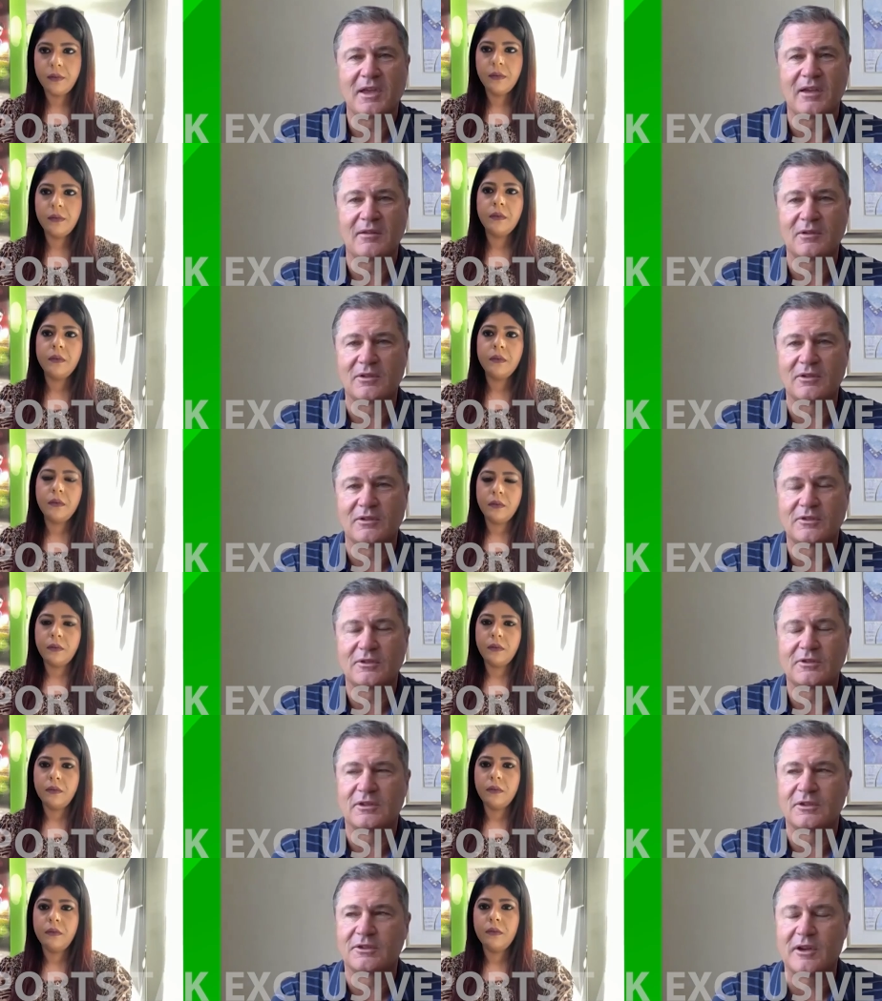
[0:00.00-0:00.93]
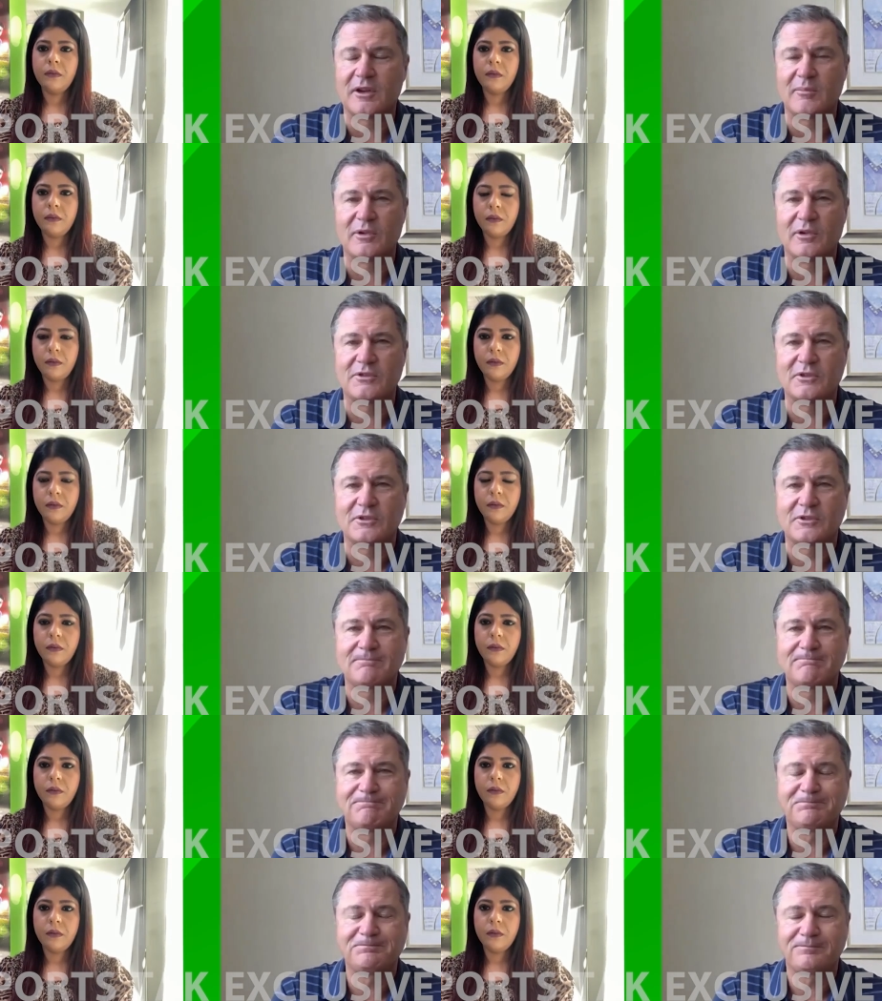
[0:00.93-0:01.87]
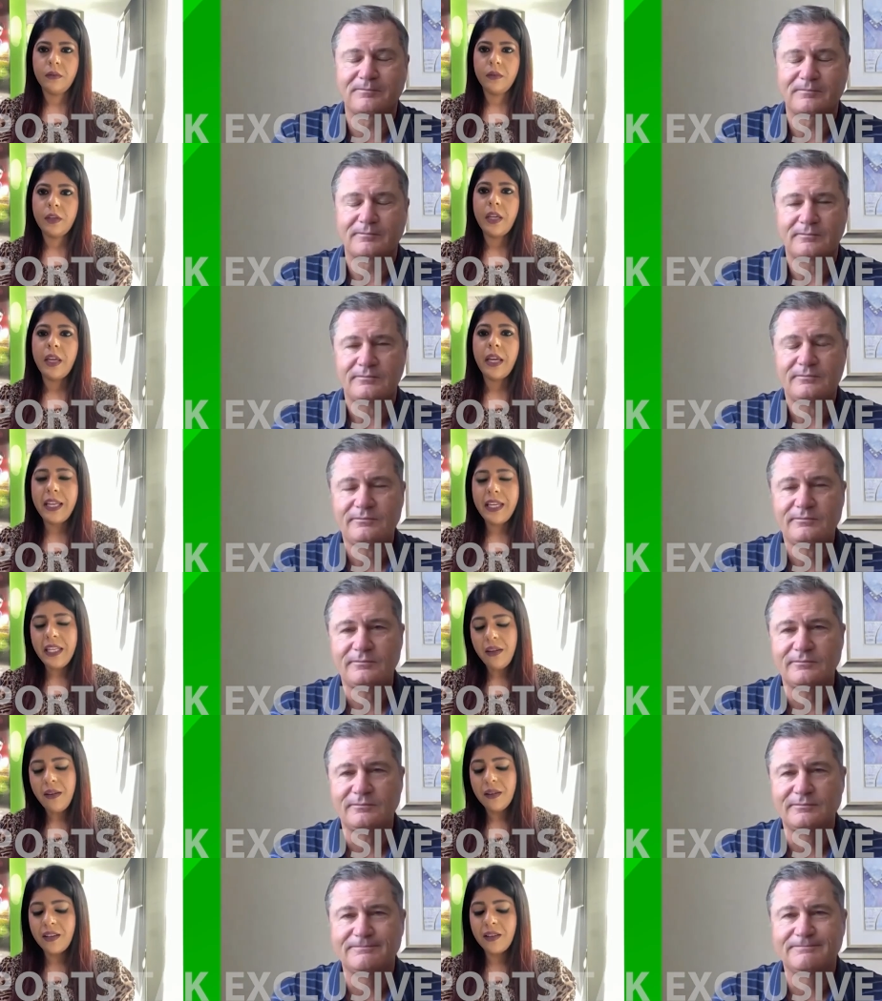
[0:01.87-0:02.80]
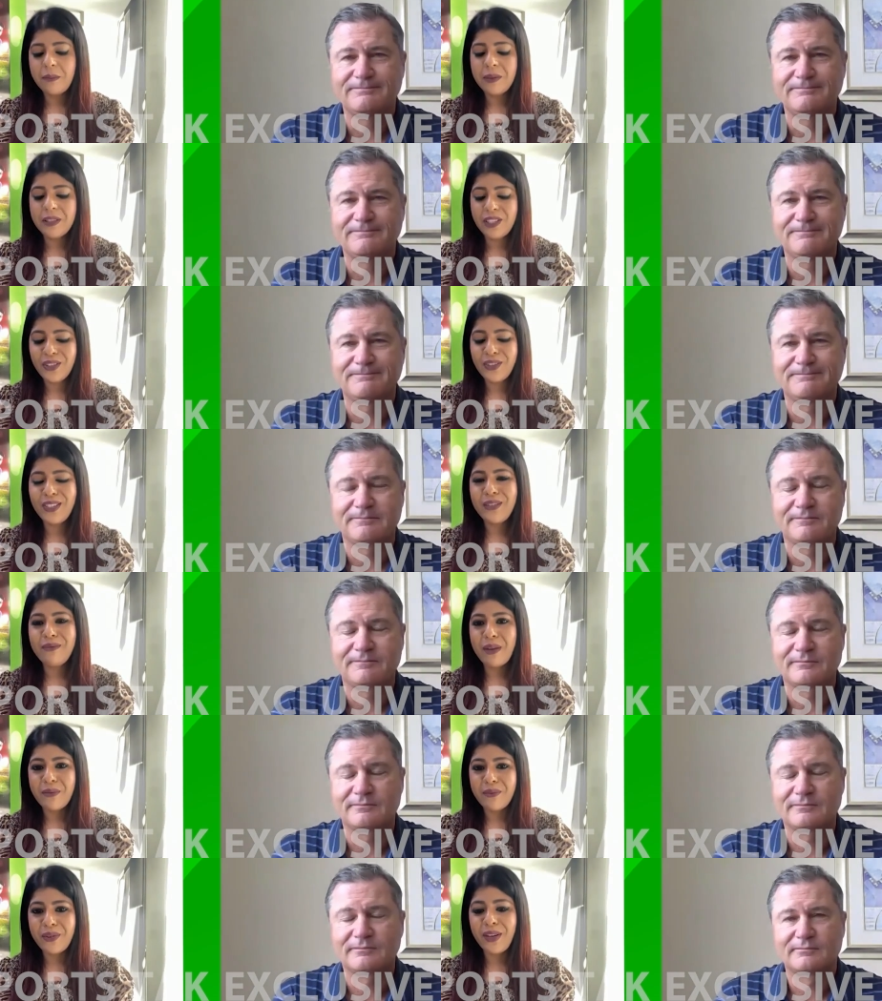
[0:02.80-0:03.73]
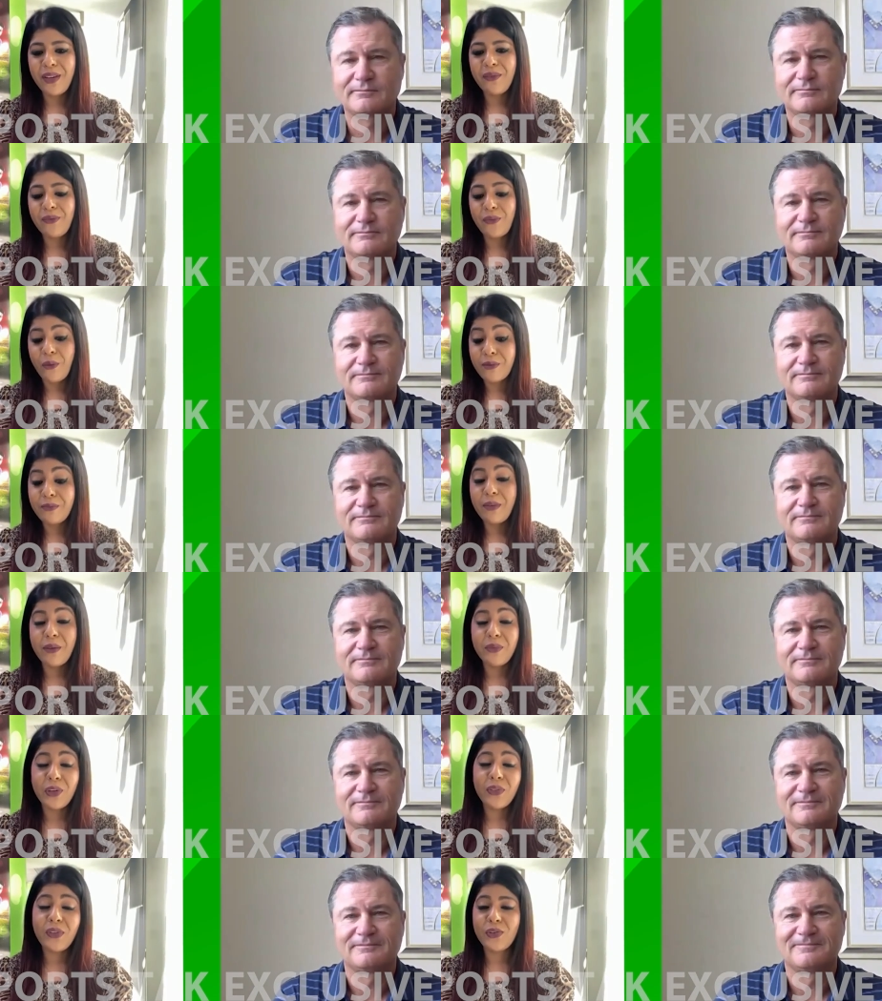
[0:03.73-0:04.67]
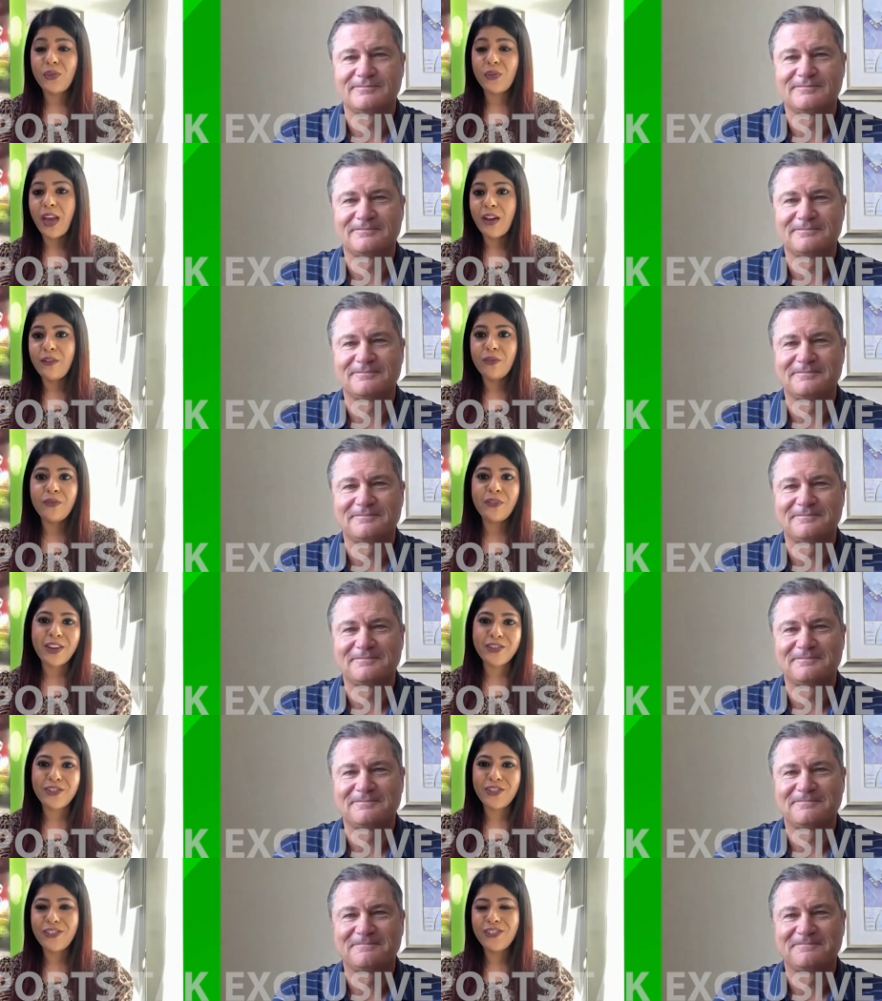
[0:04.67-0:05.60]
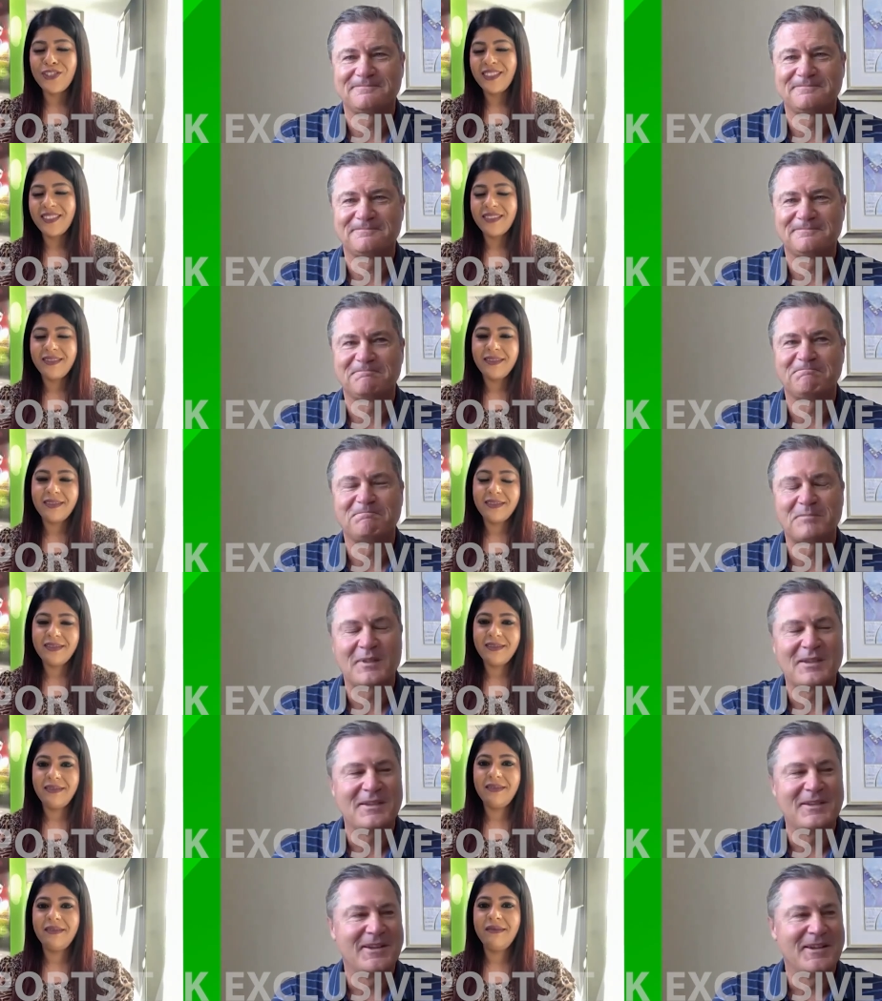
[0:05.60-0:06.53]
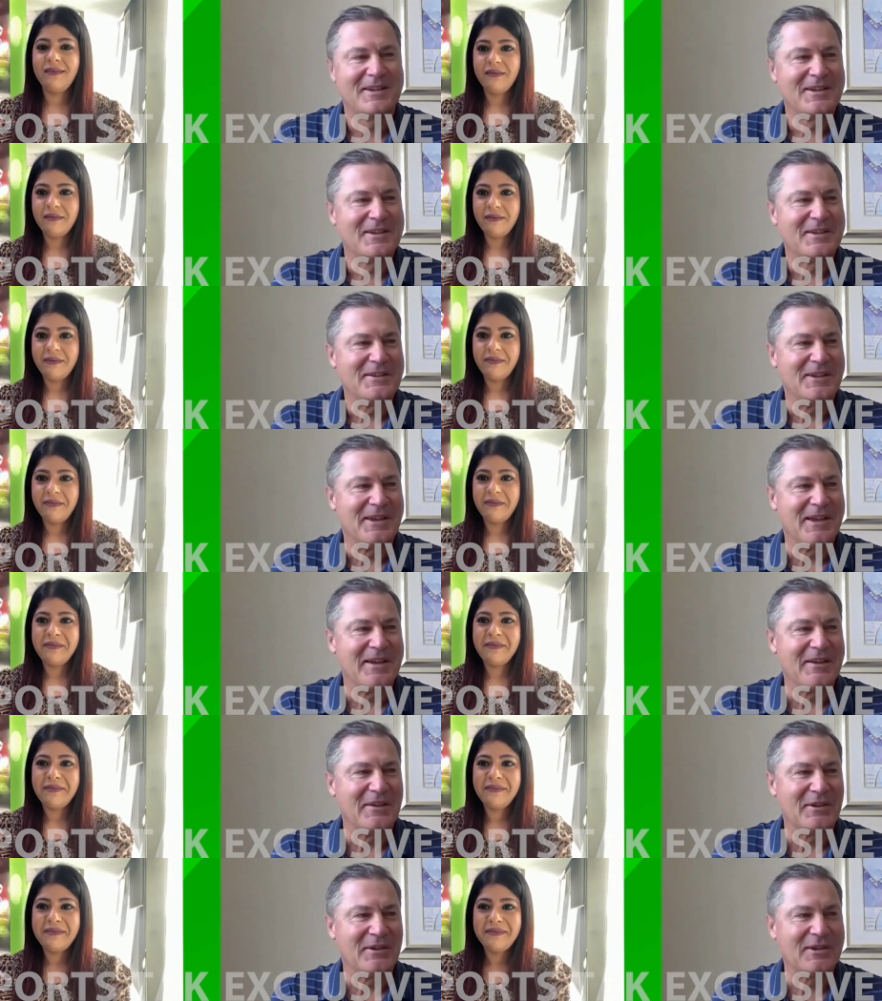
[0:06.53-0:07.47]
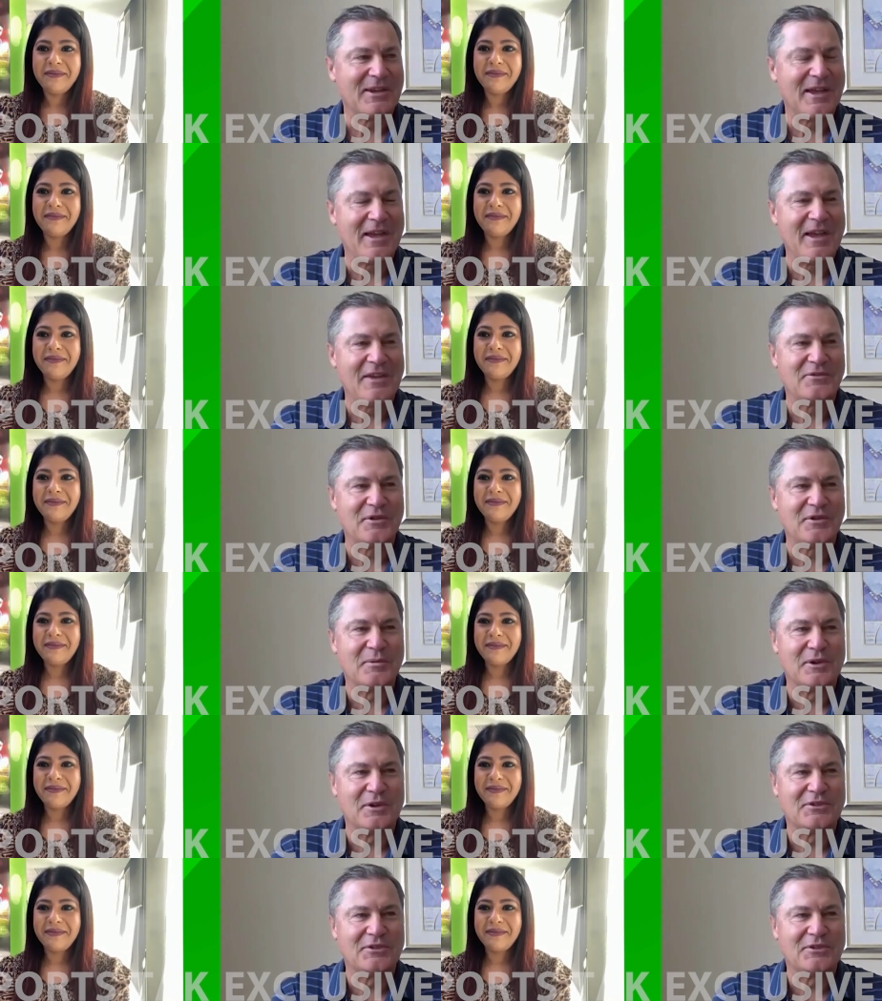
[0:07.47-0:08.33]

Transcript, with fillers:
Speaker 1: count because it's it's so precious.
Speaker 2: Any uh, particular memory, fond memory that you have of Andrew?
Speaker 1: Yeah, look, Andrew was a